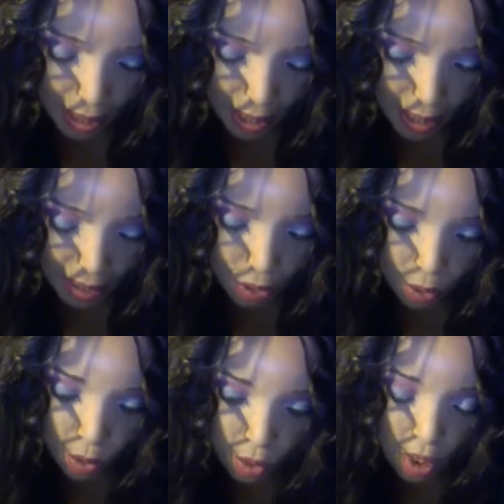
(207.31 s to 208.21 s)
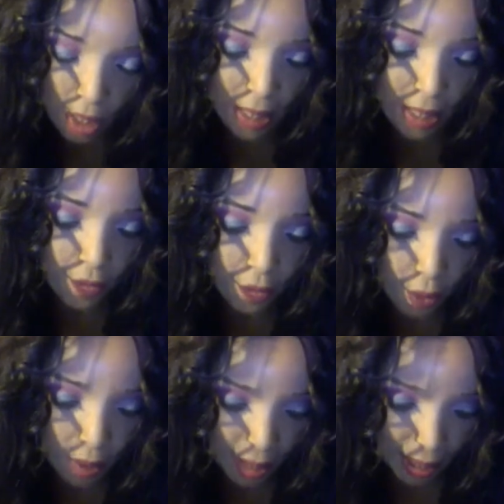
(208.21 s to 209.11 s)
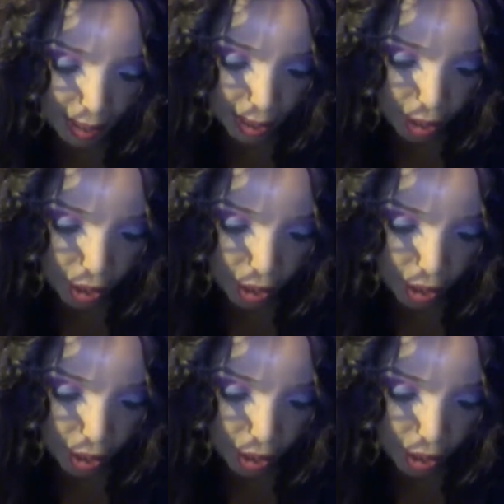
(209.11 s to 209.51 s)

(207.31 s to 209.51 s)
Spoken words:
hand or on his forehead,